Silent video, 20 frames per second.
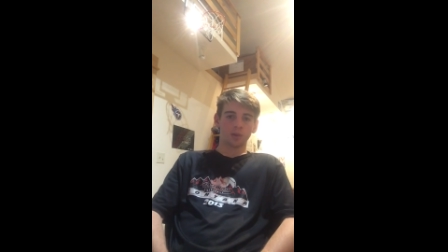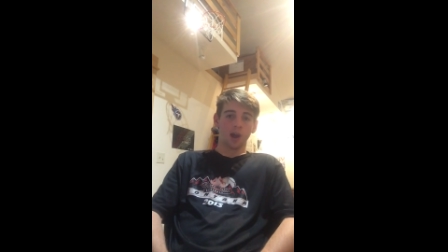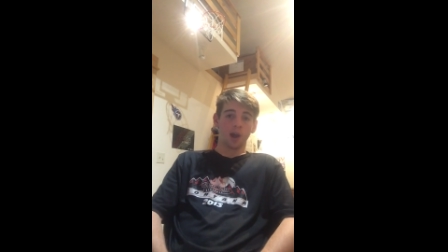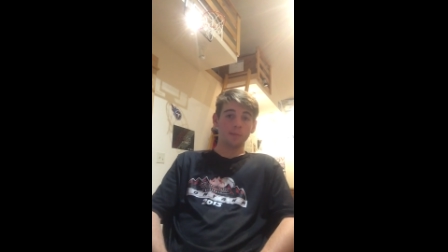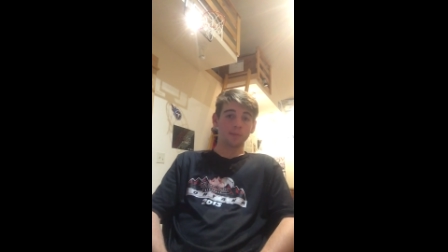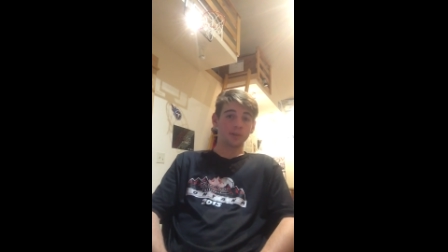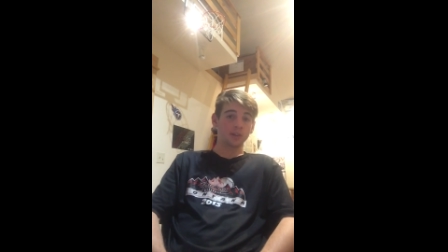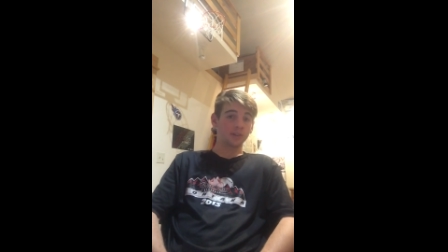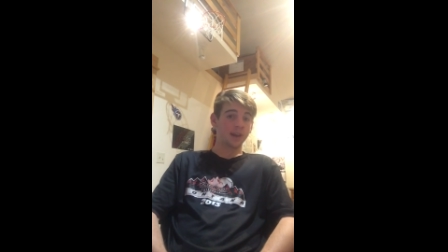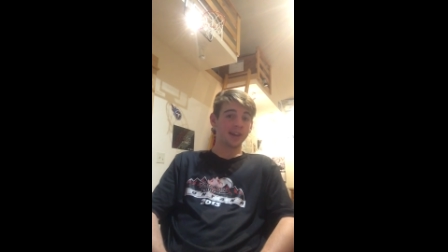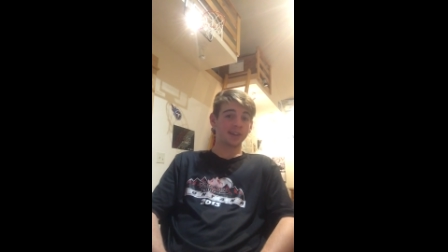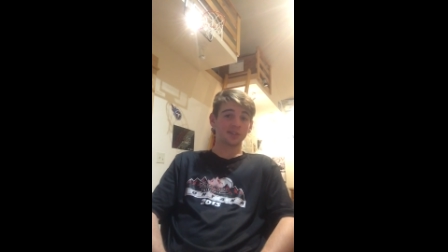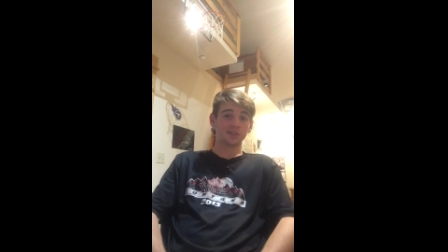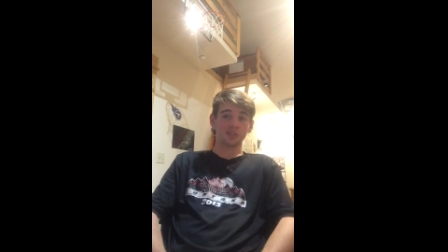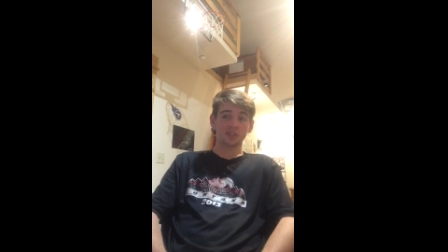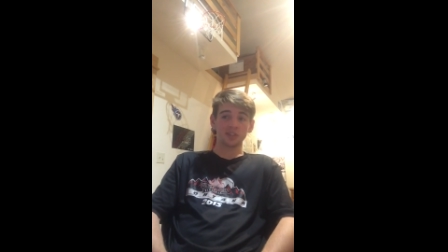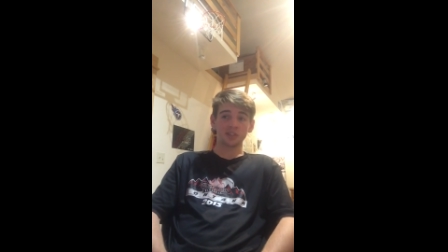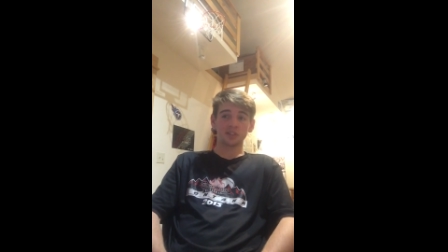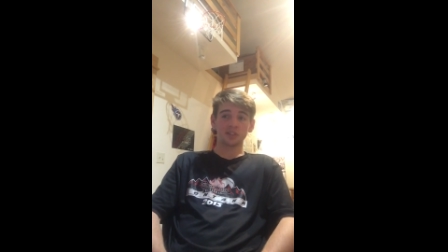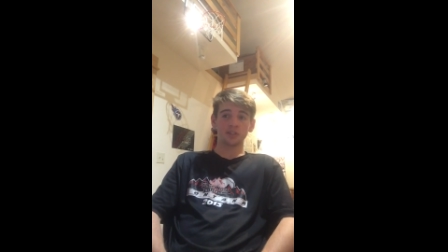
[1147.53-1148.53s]
That
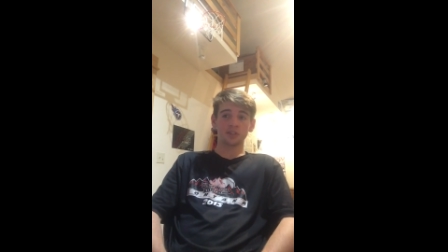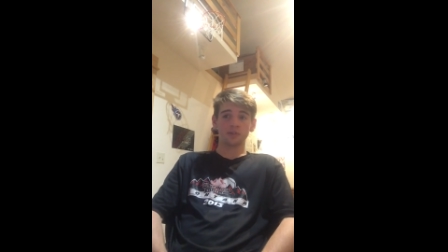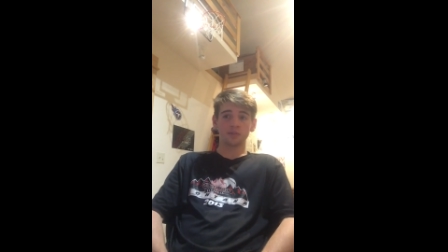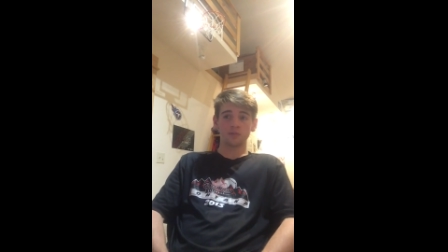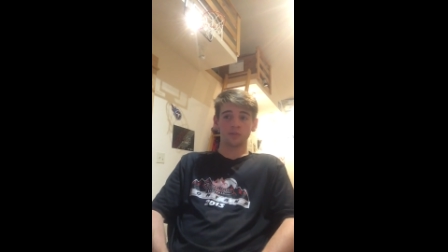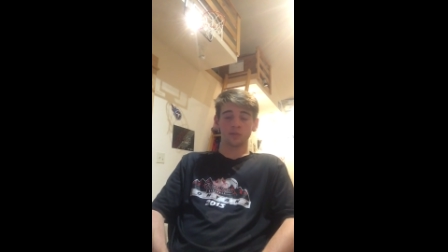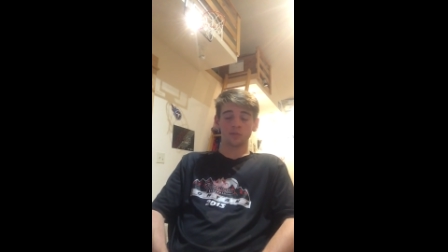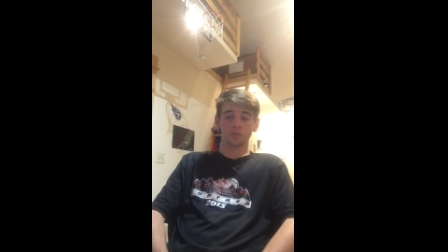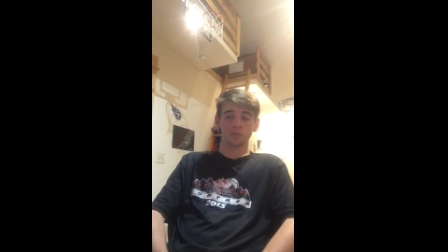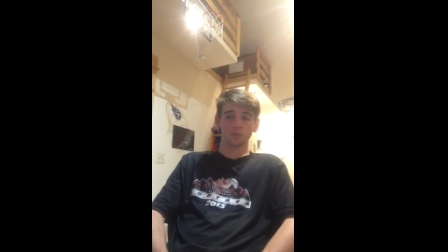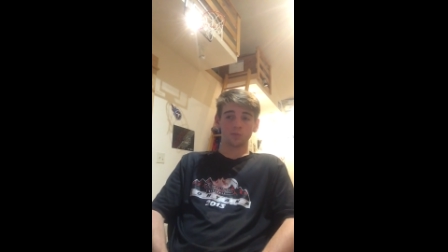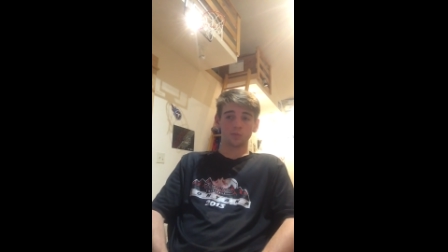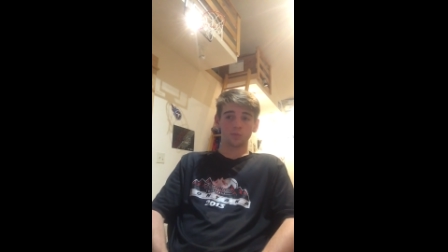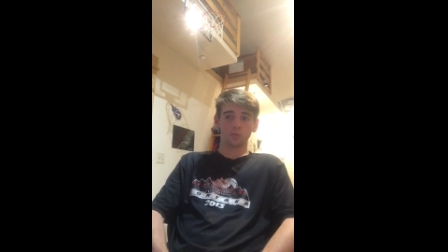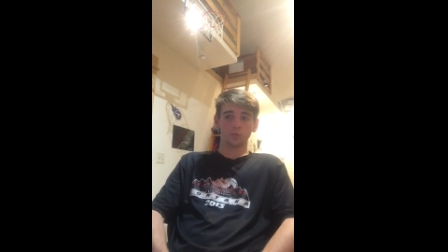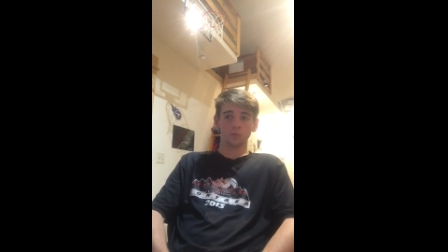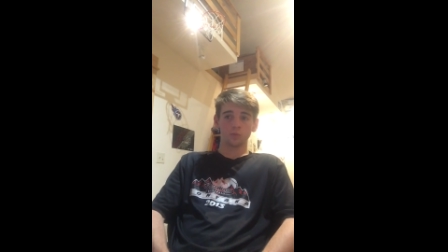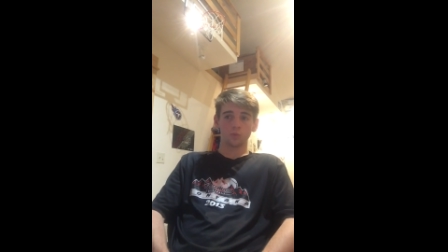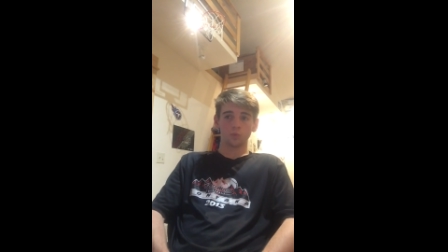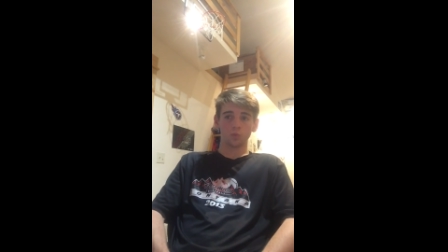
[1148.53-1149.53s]
season
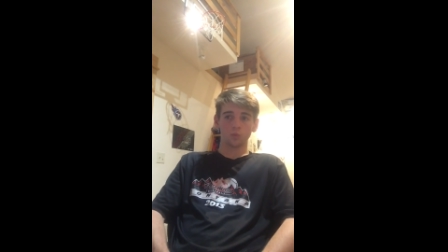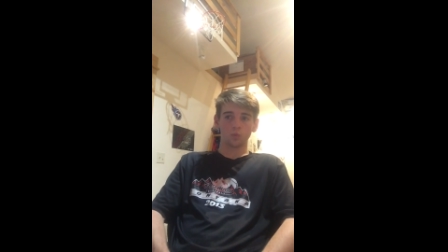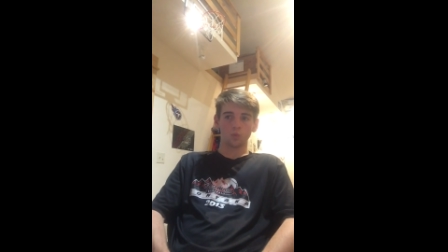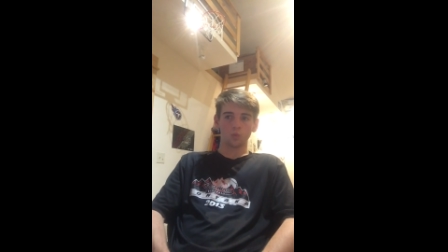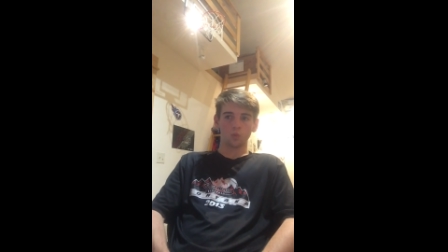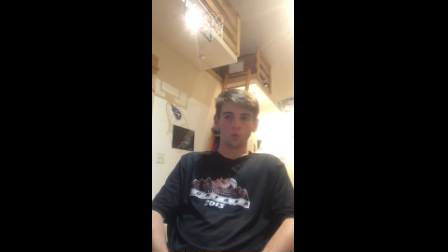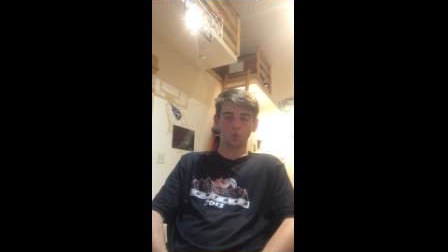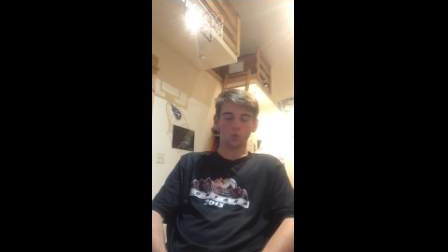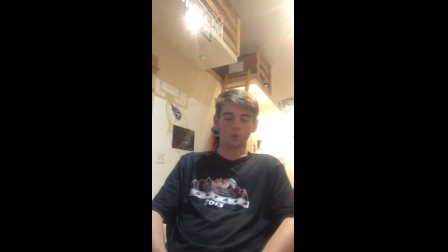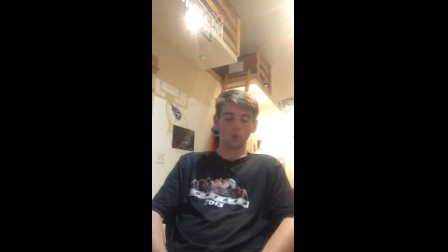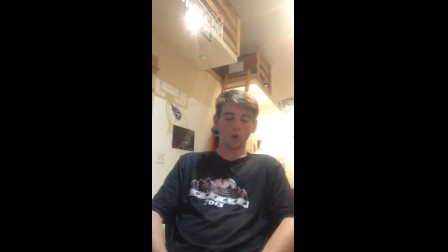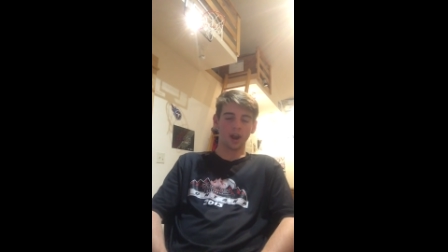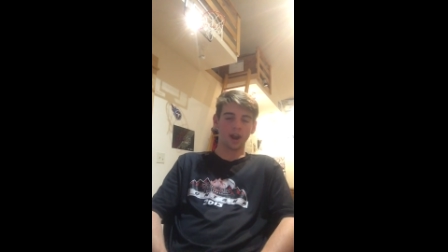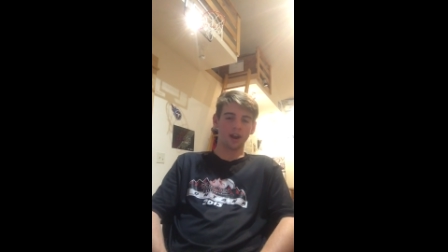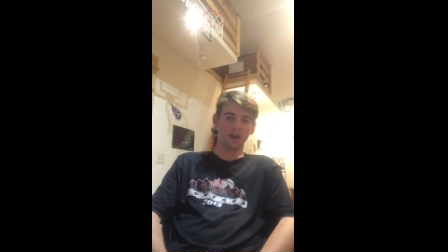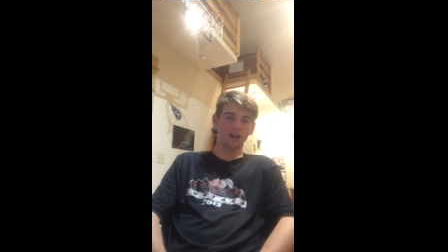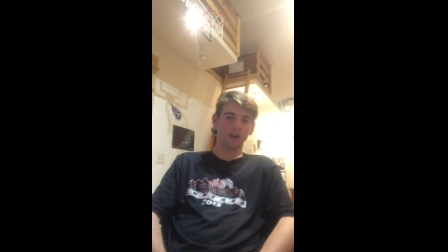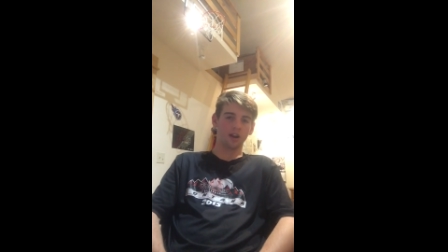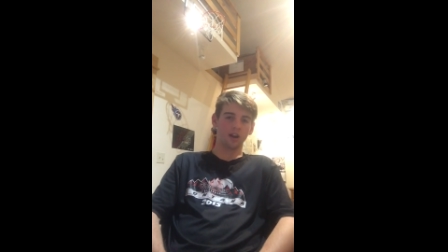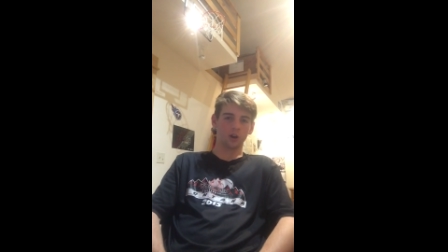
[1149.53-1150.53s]

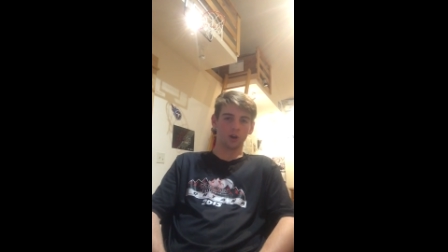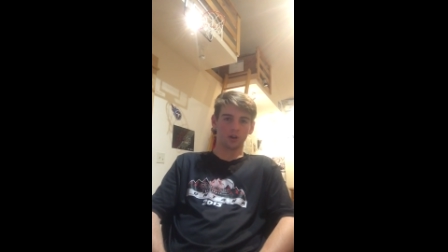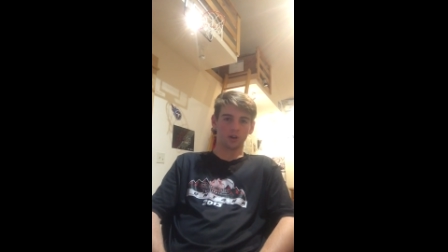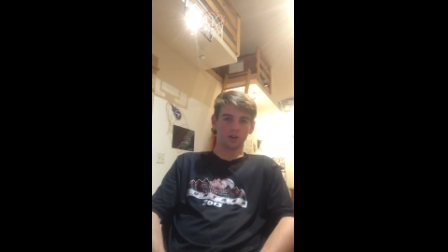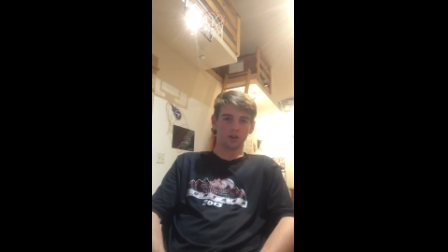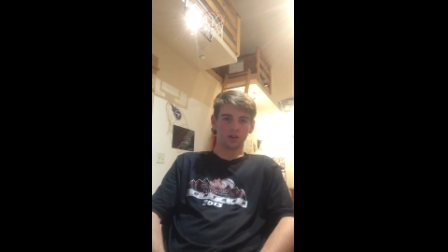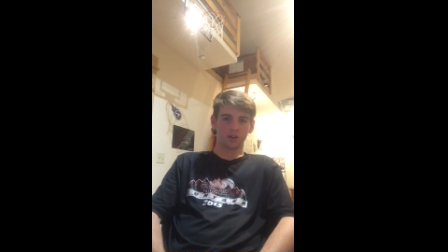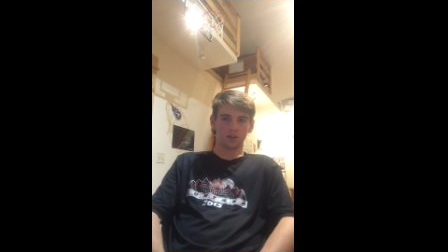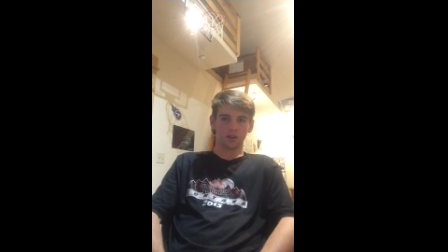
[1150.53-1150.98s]
where